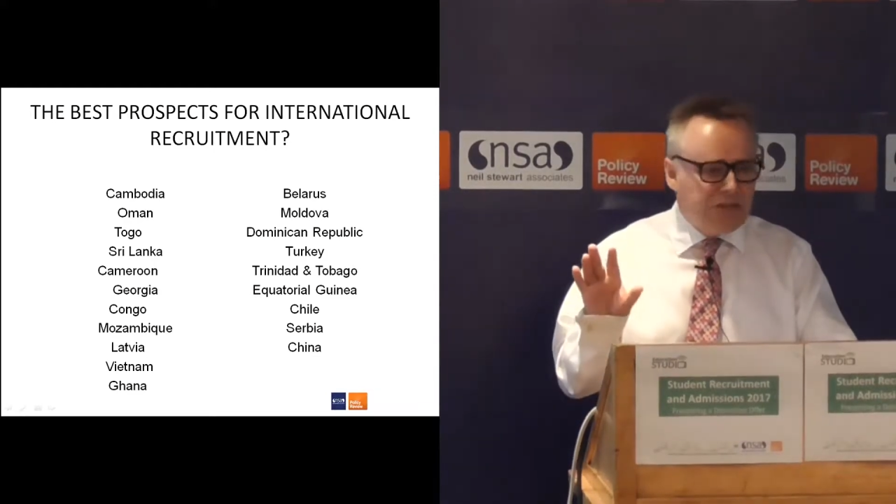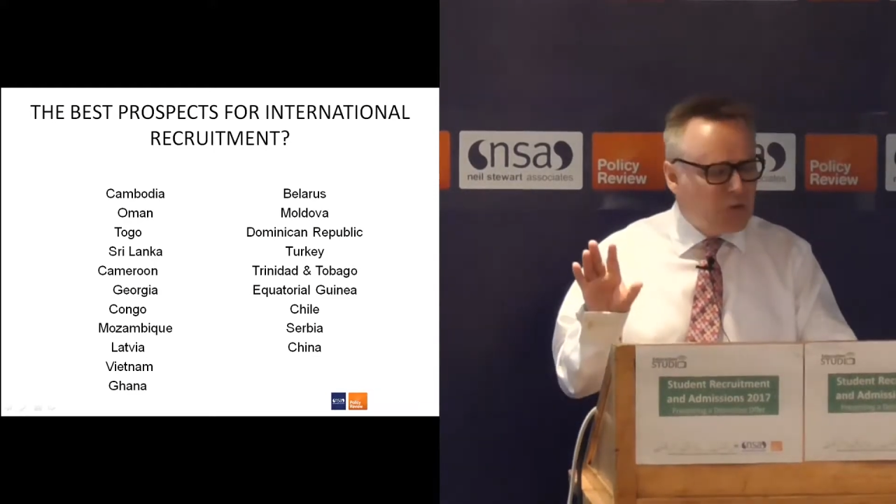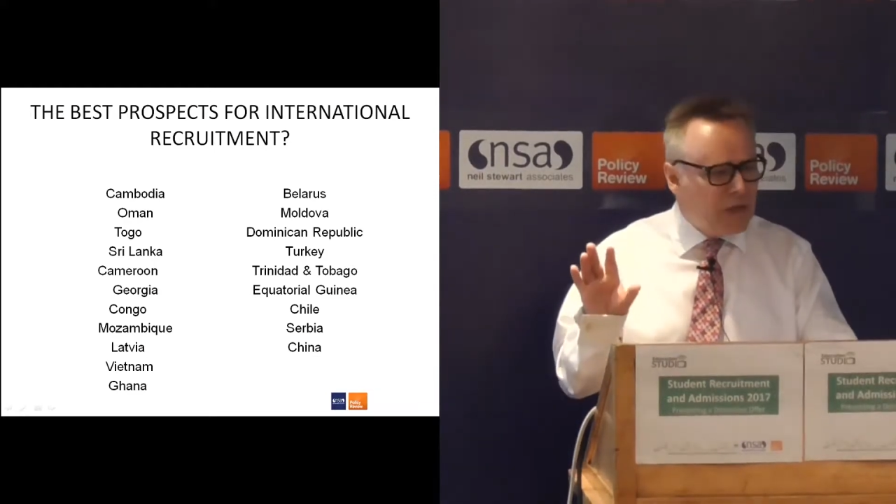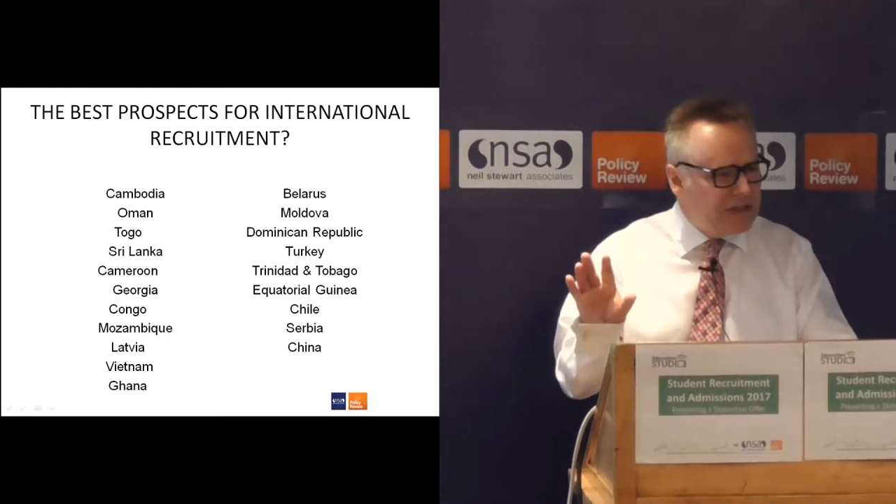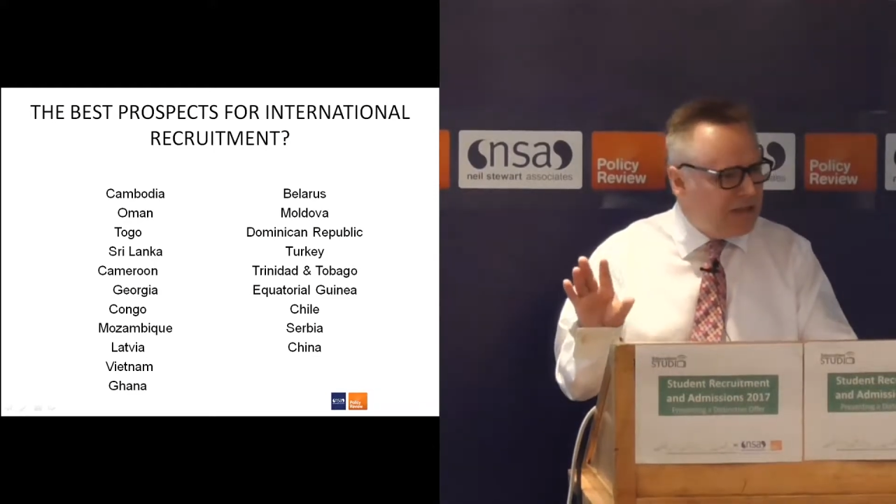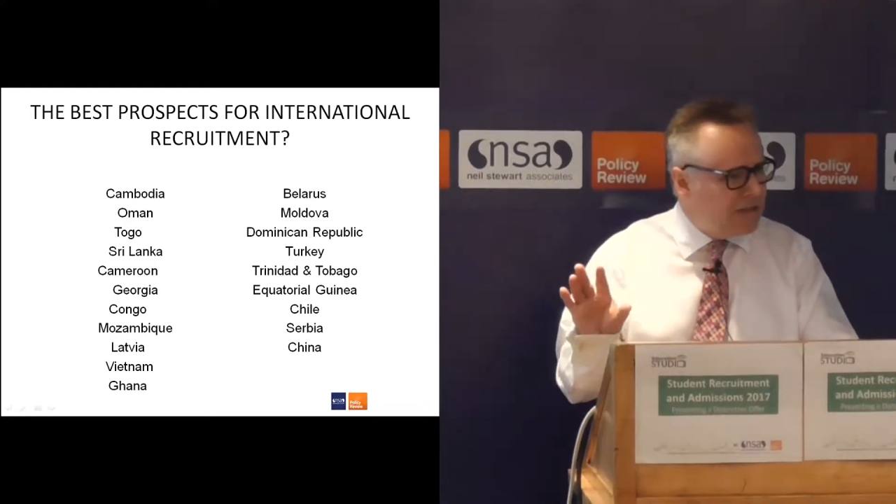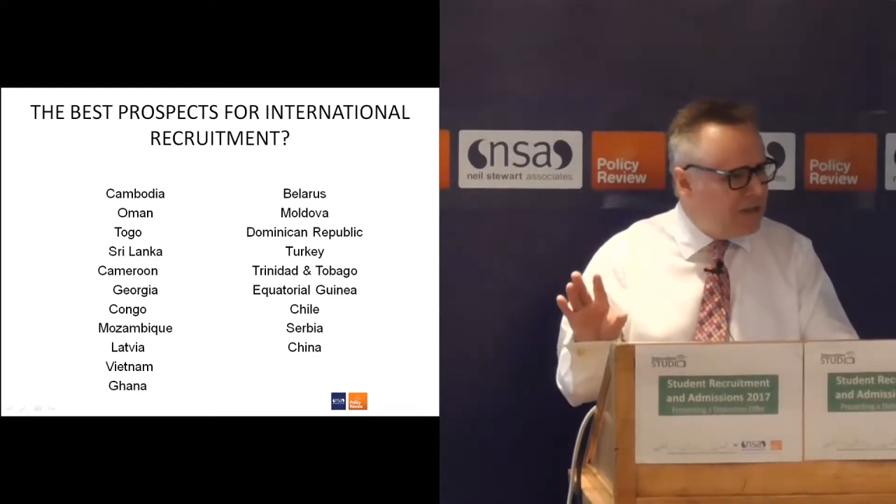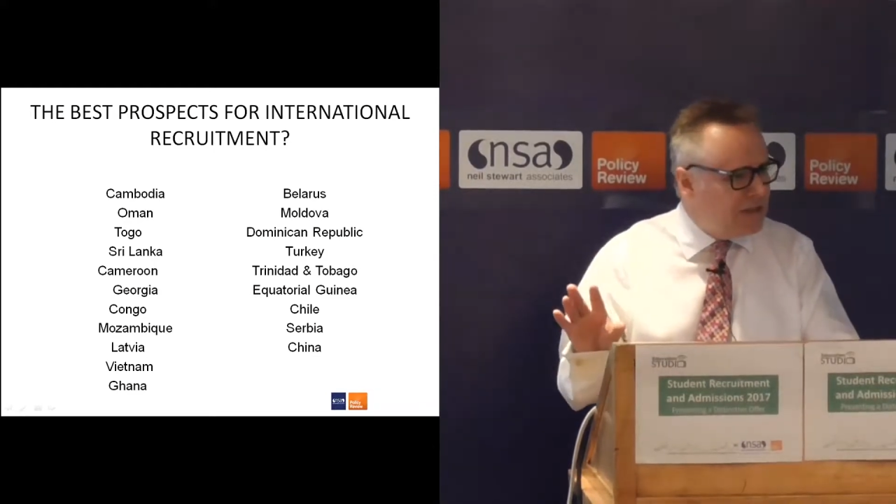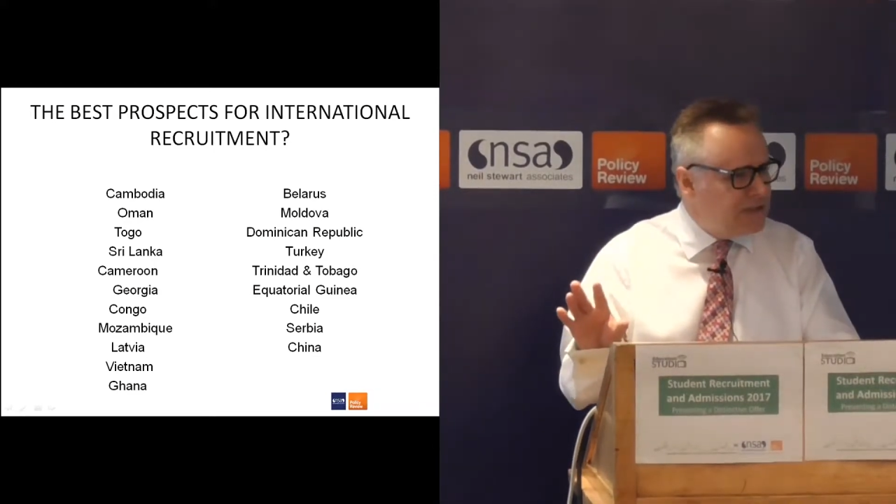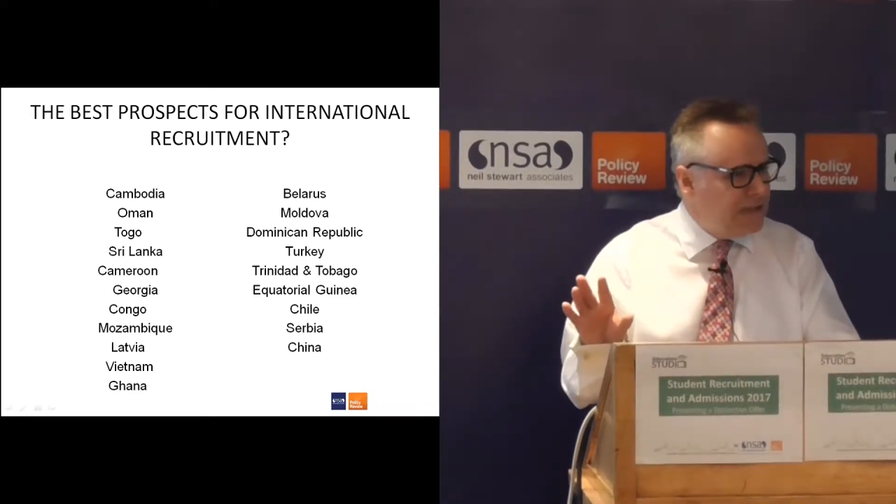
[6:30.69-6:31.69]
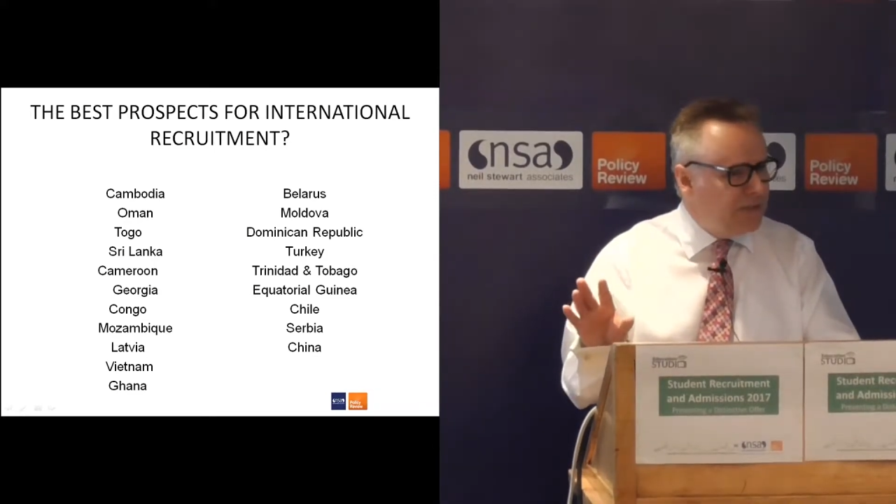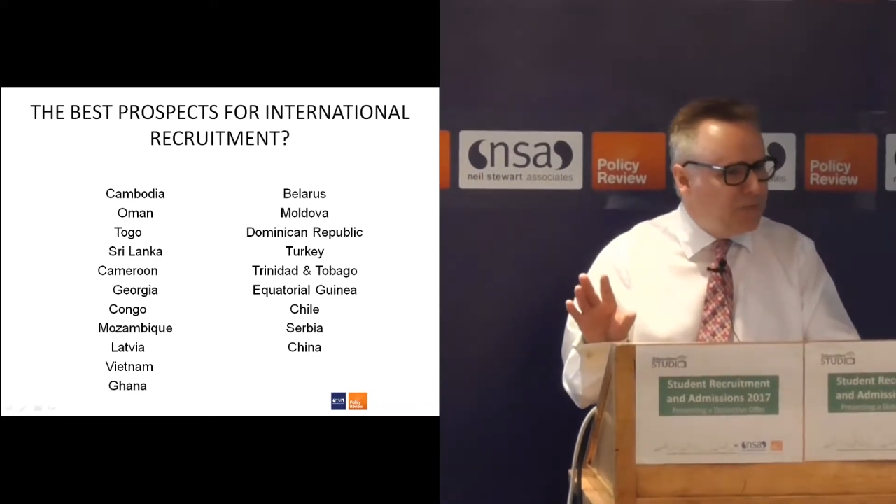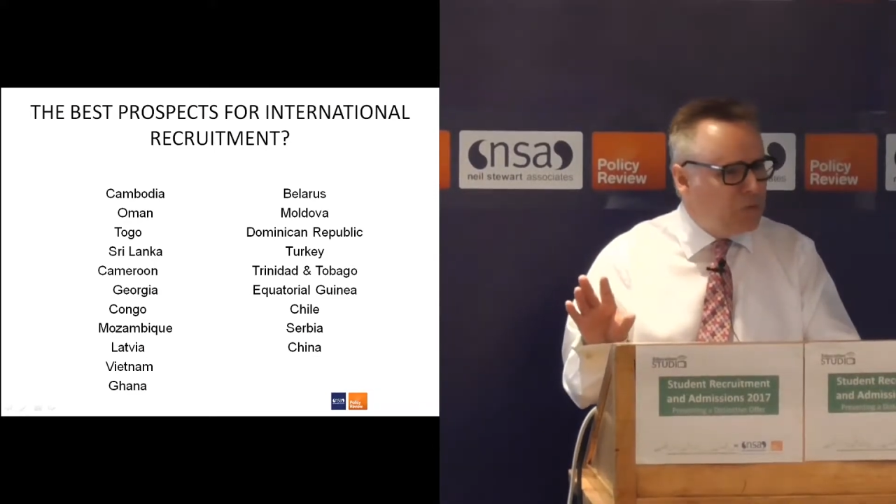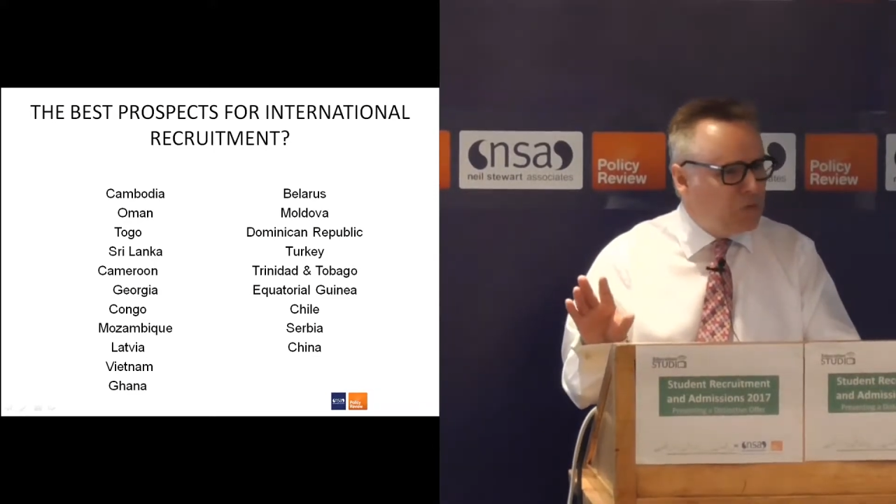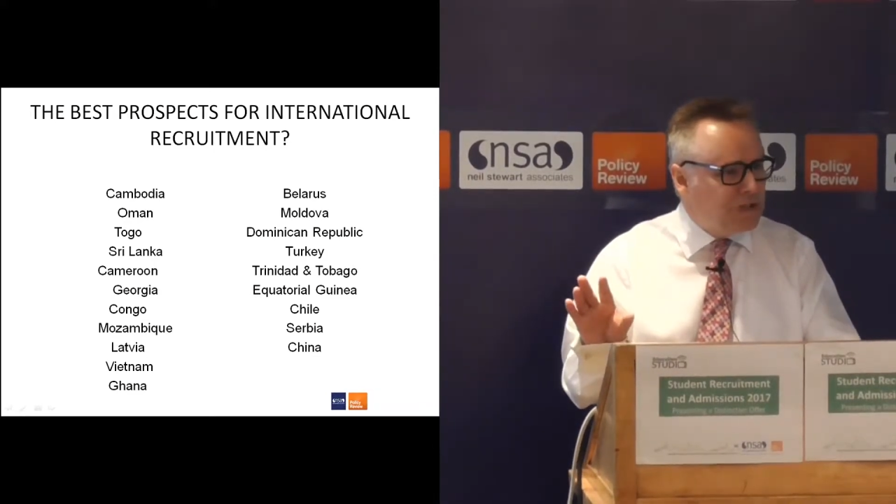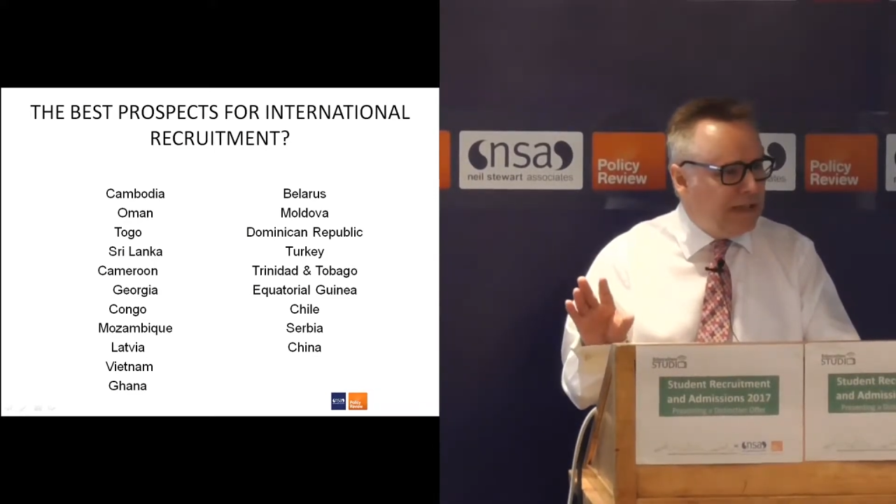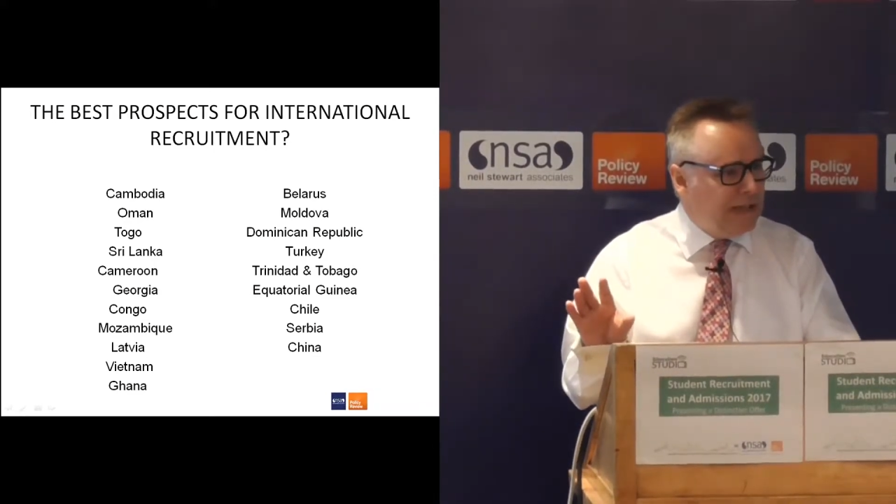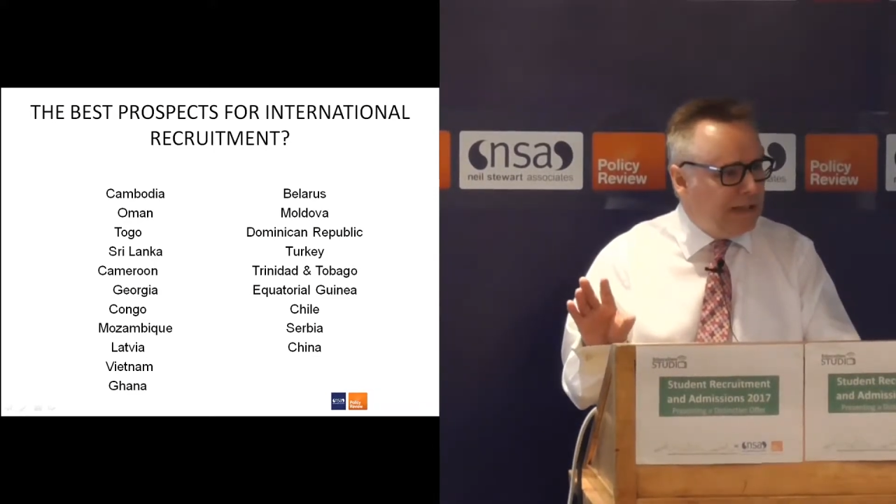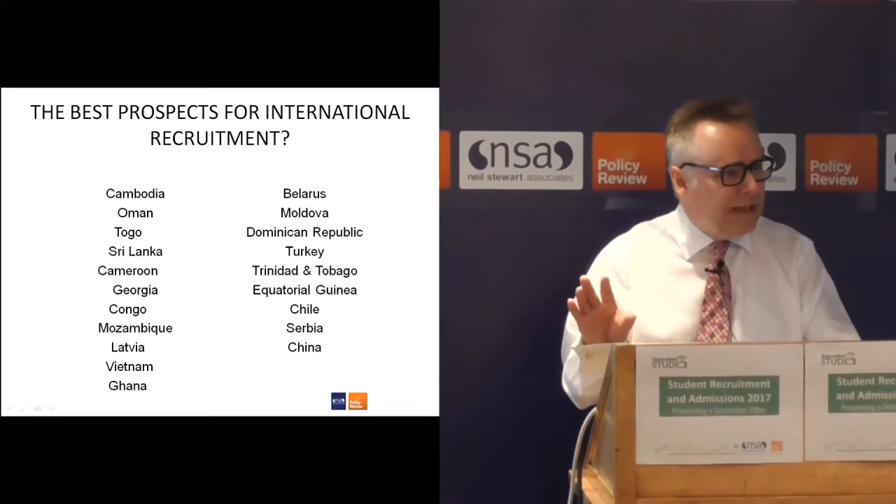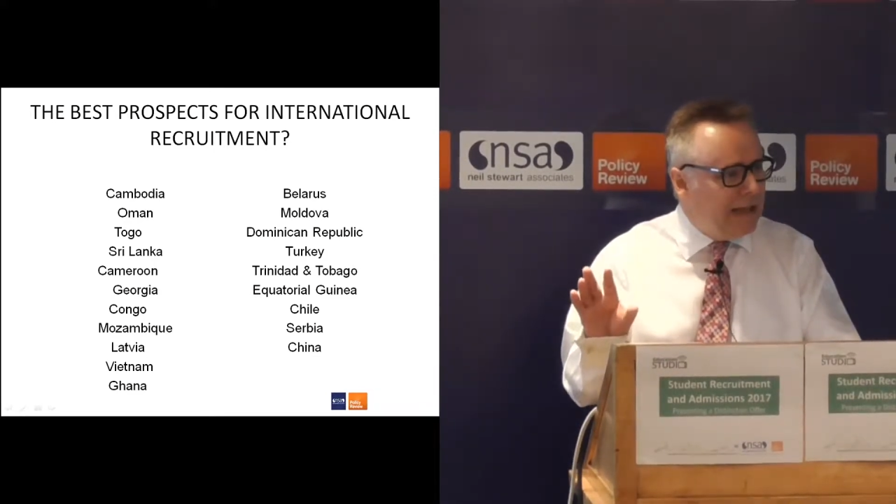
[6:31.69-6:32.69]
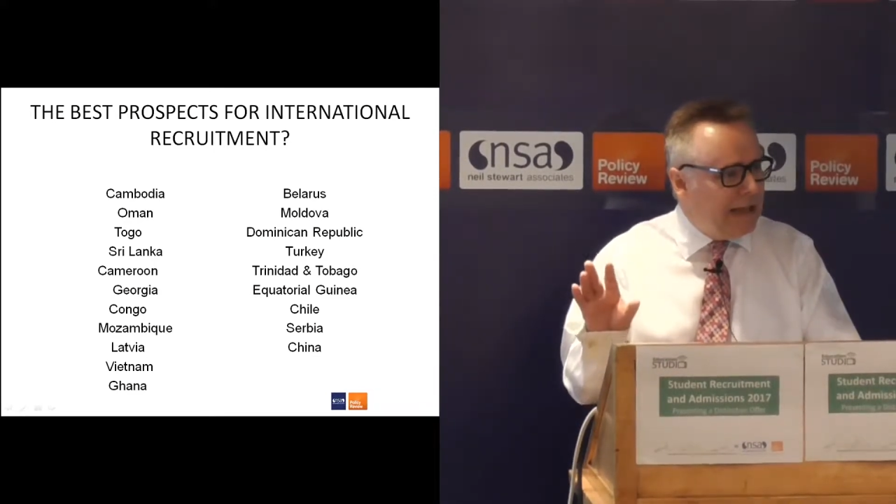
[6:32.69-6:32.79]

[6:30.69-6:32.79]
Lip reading: 2013-14